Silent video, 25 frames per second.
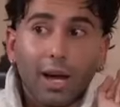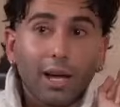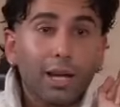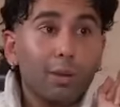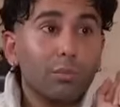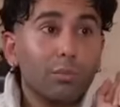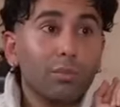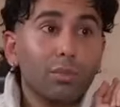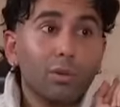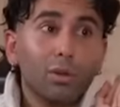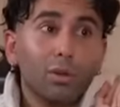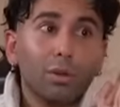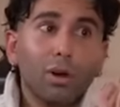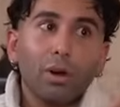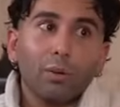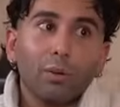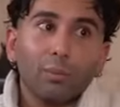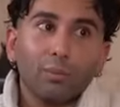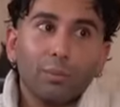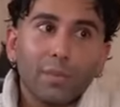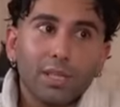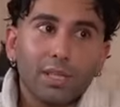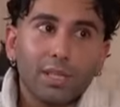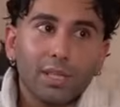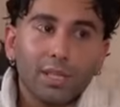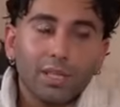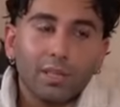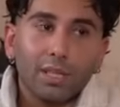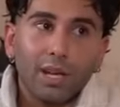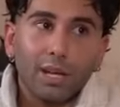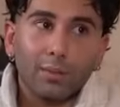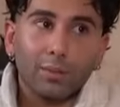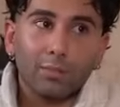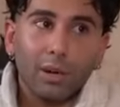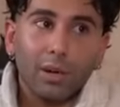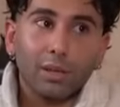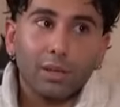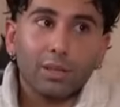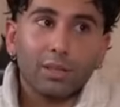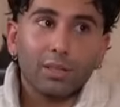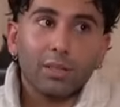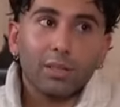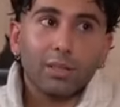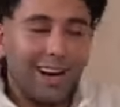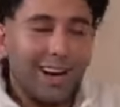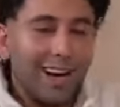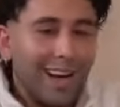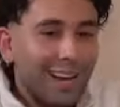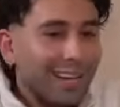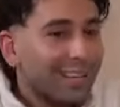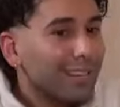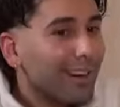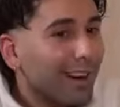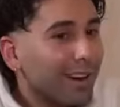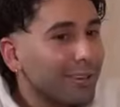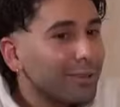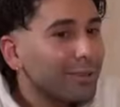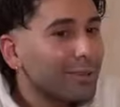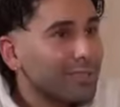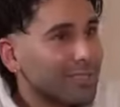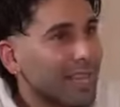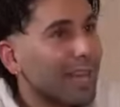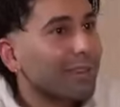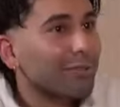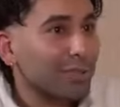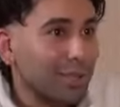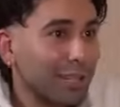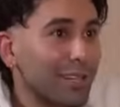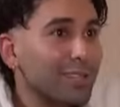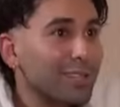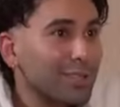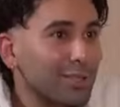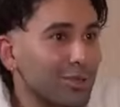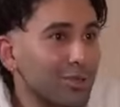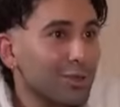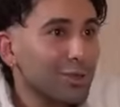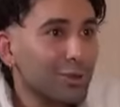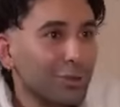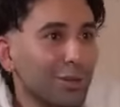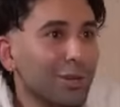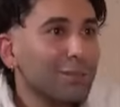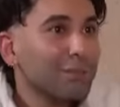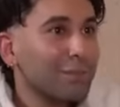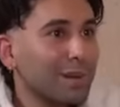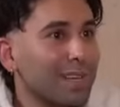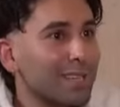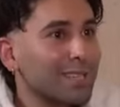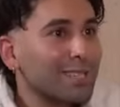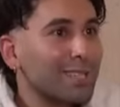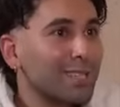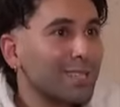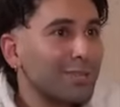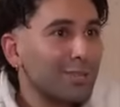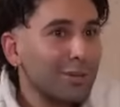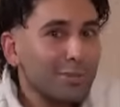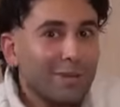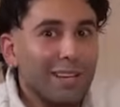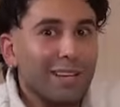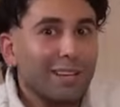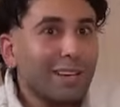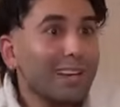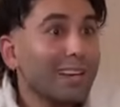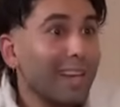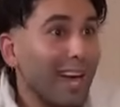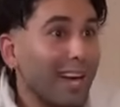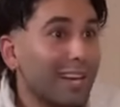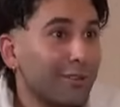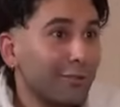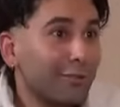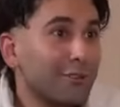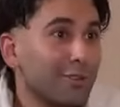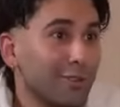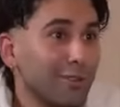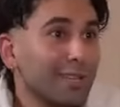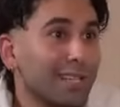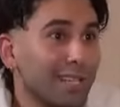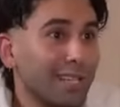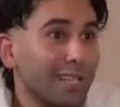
I am not missing that party. I can't because I have things to do and places to be and a life to